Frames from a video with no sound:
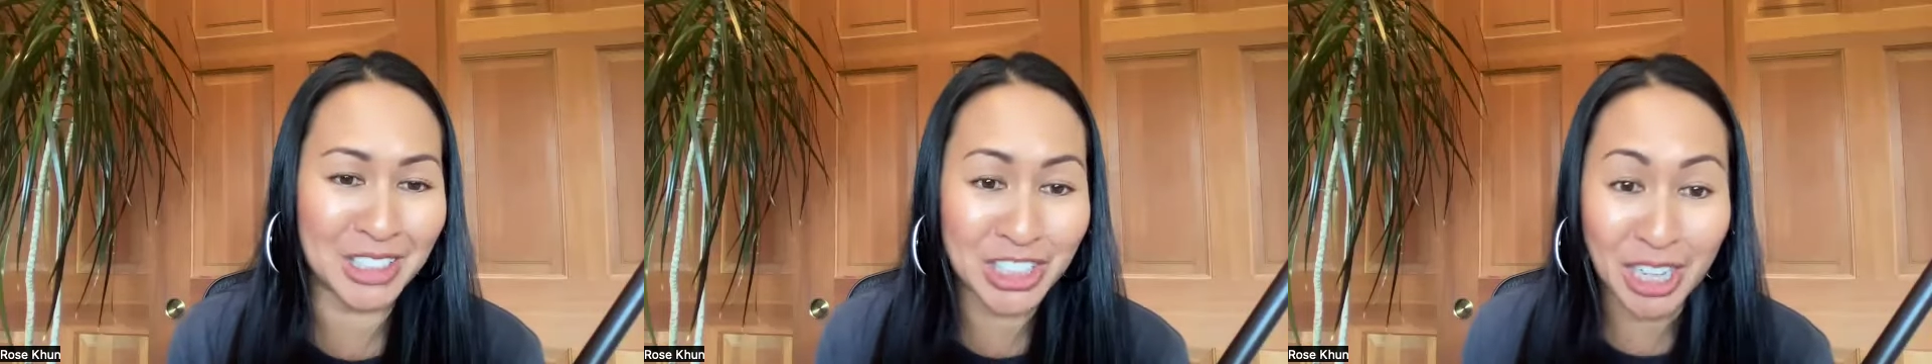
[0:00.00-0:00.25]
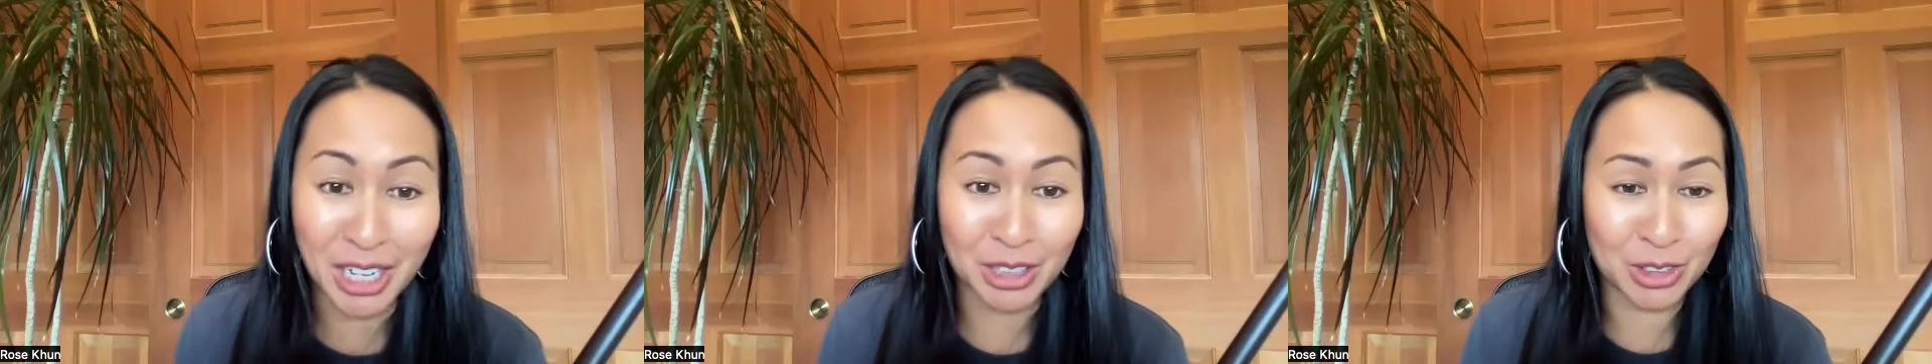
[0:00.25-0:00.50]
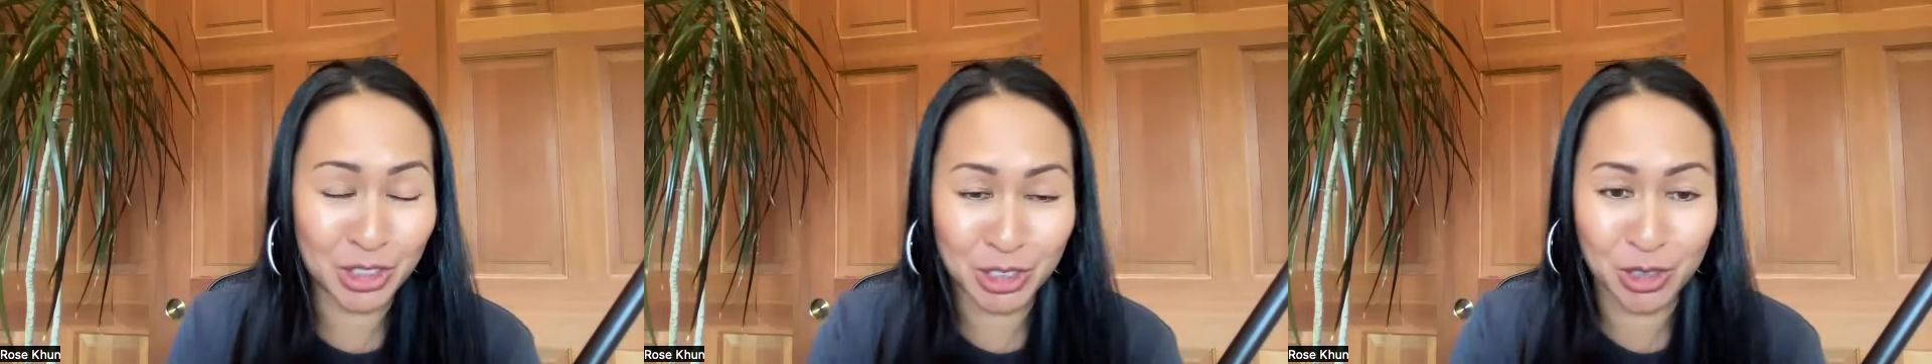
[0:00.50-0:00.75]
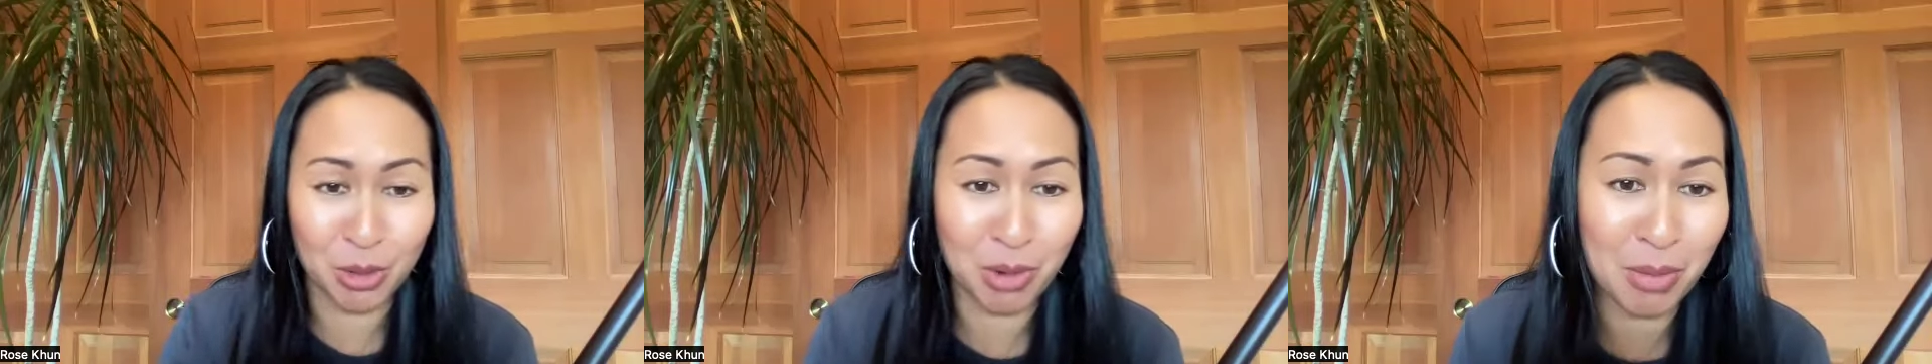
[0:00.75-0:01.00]
Shout outs
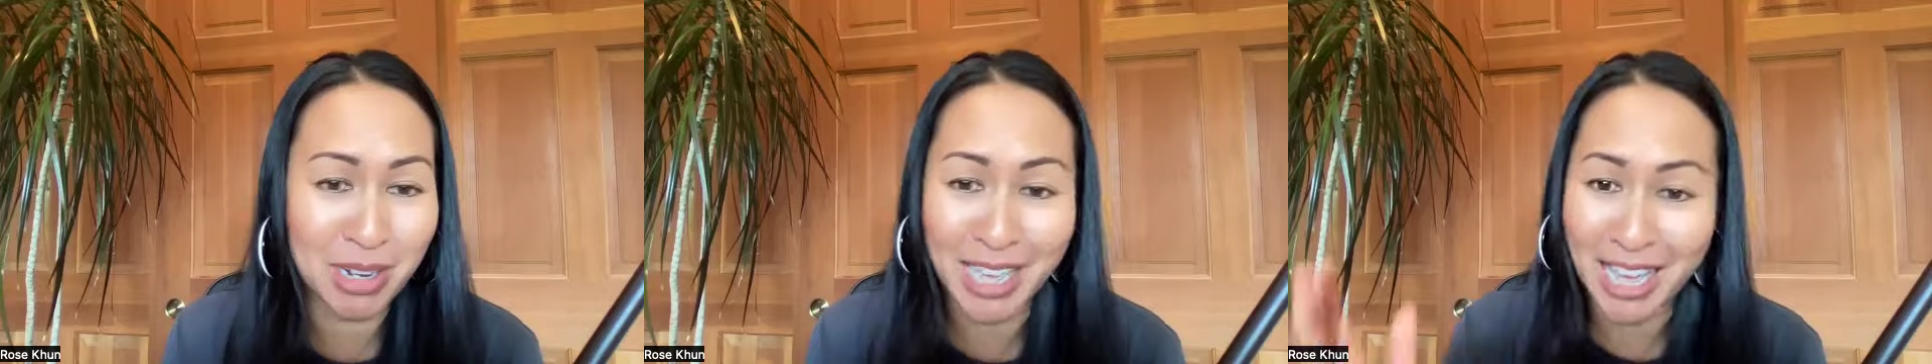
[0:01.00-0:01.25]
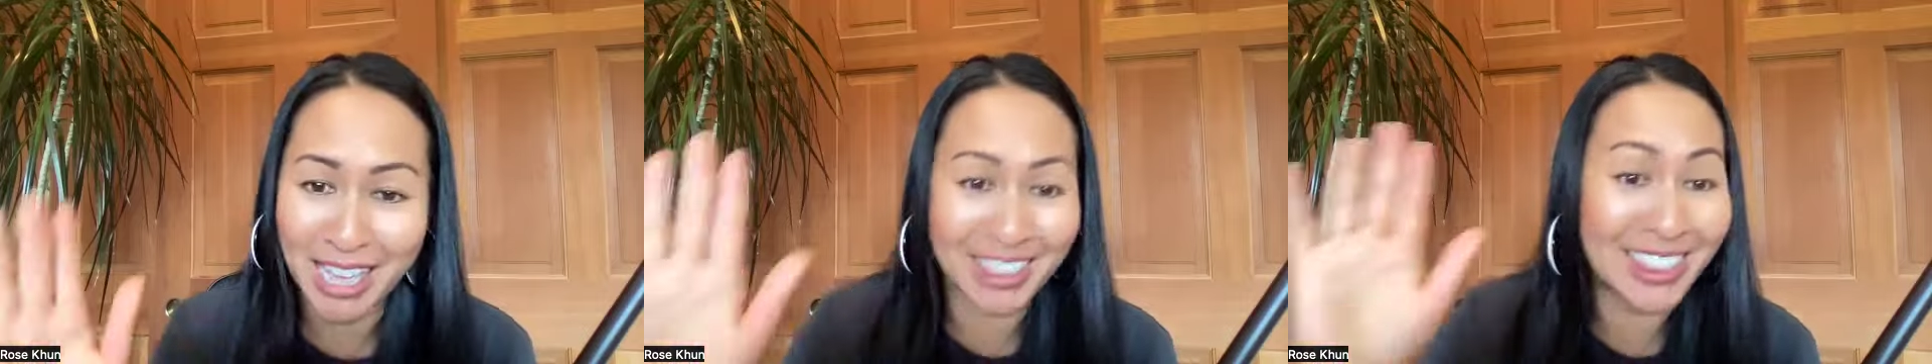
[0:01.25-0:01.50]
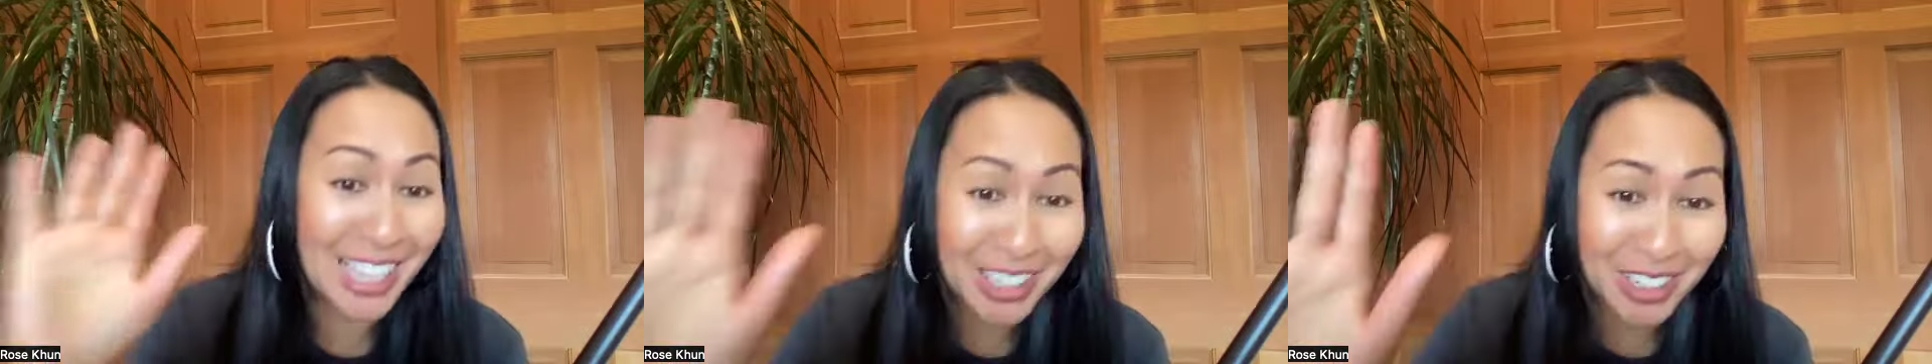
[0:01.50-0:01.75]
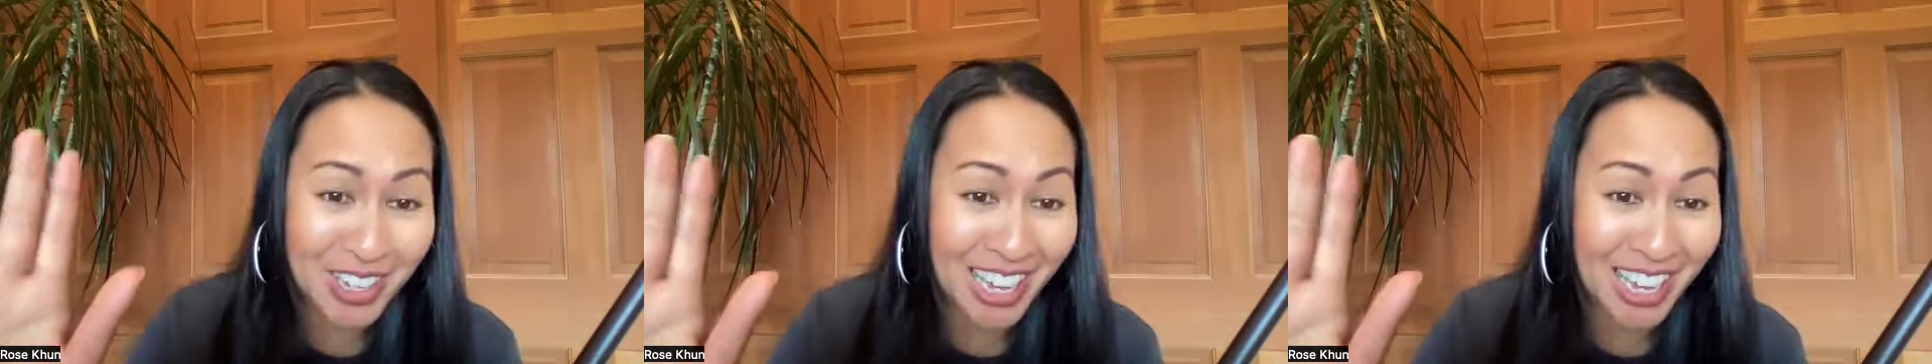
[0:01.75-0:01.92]
to your mom and dad. Thank you